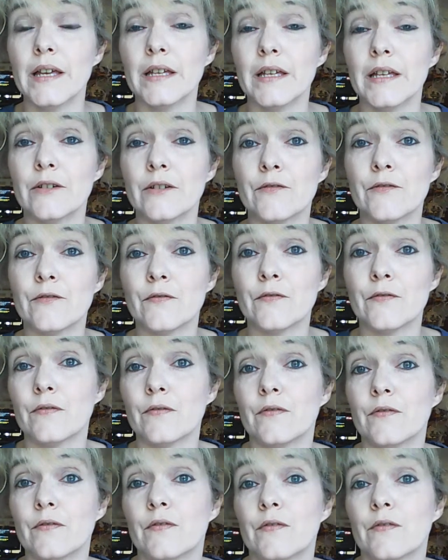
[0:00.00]
If
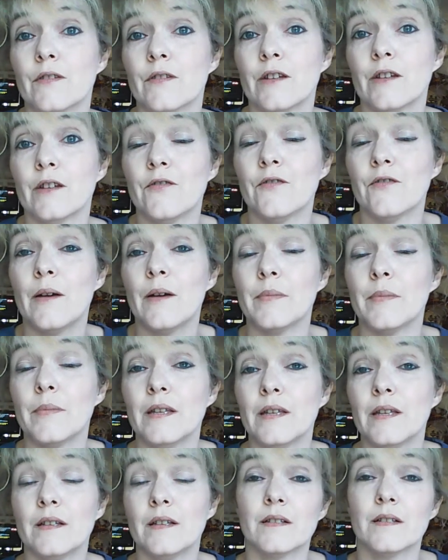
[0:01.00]
if I'm
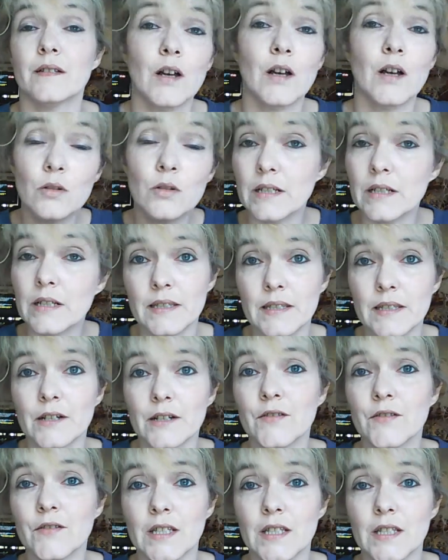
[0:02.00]
being totally
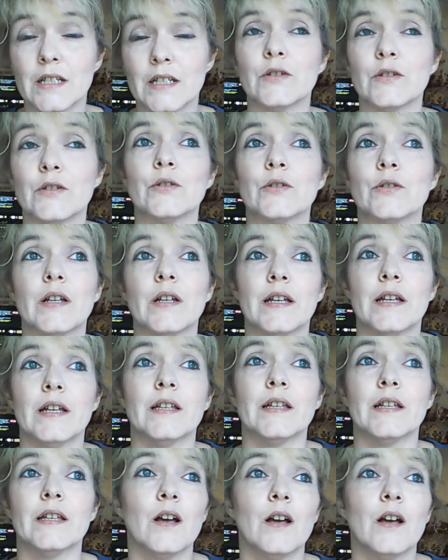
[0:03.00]
self-centered
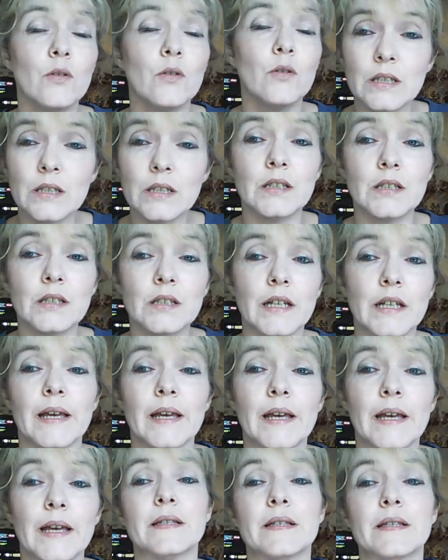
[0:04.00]
and only looking
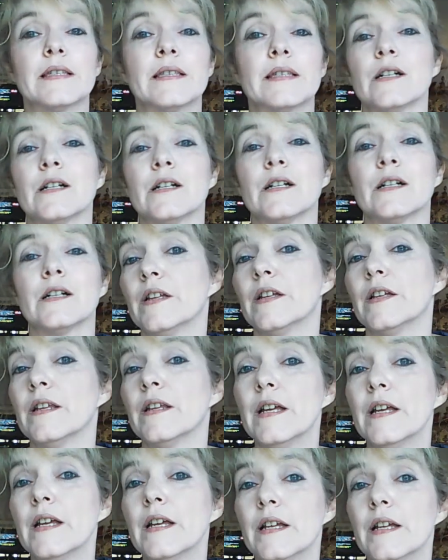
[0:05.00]
at myself and
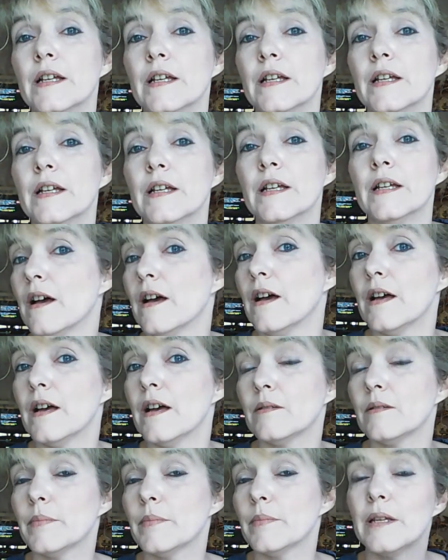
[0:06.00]

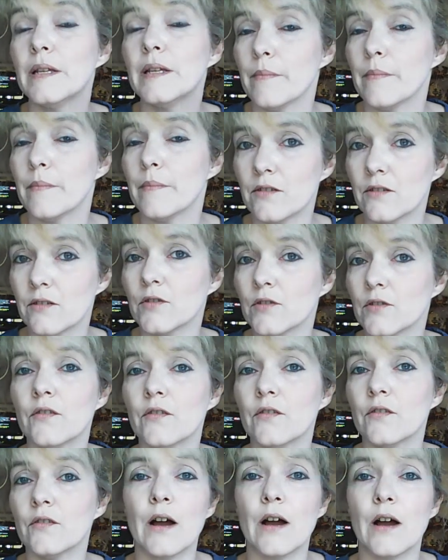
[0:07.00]
not being mindful
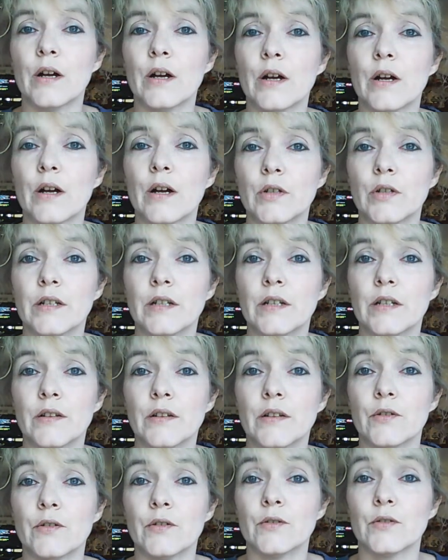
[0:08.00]
of how I treat
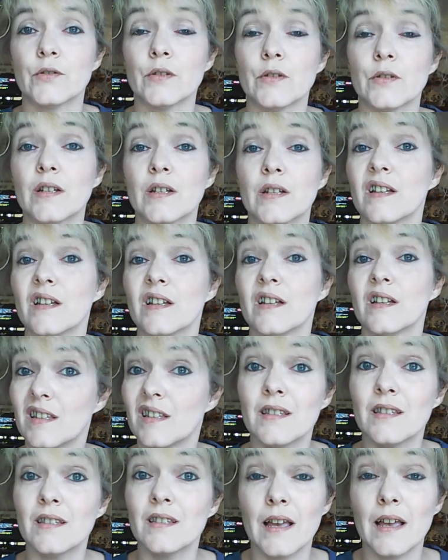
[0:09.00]
others,
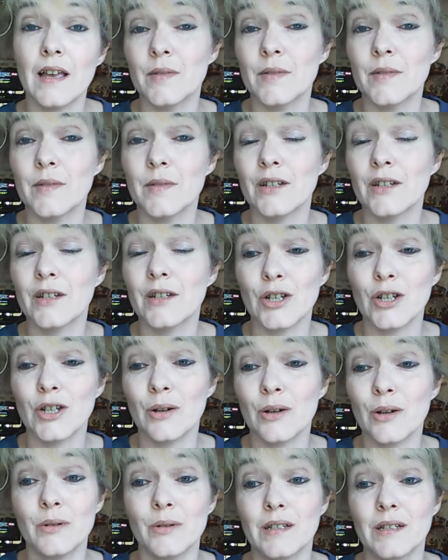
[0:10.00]
then the same's going to
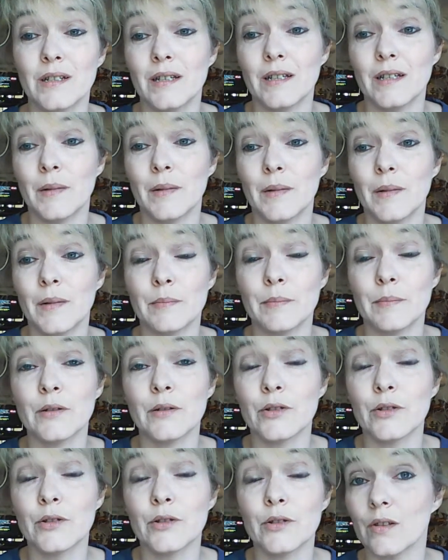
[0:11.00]
show in, in my
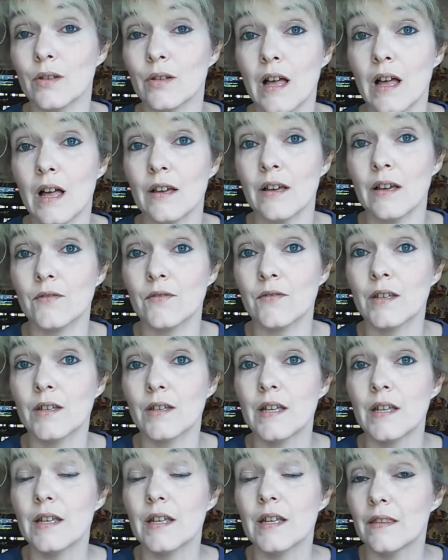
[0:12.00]
spiritual life.
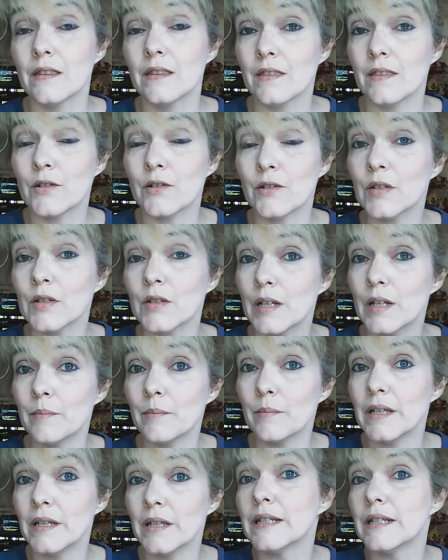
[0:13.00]
There's going
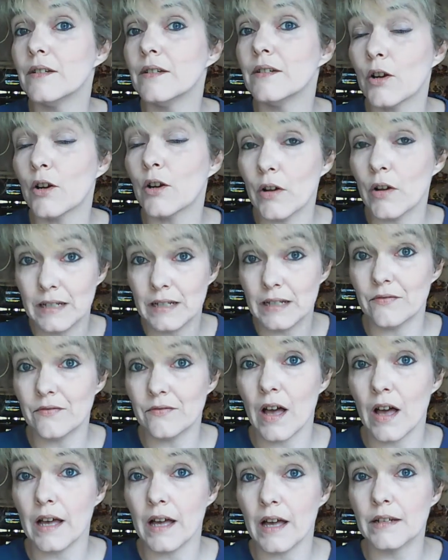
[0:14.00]
to be a, a great
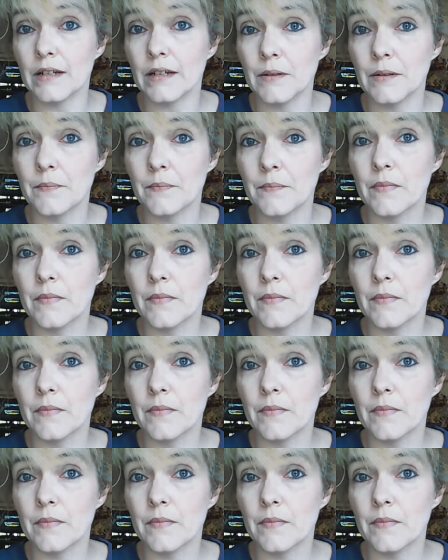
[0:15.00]
divide.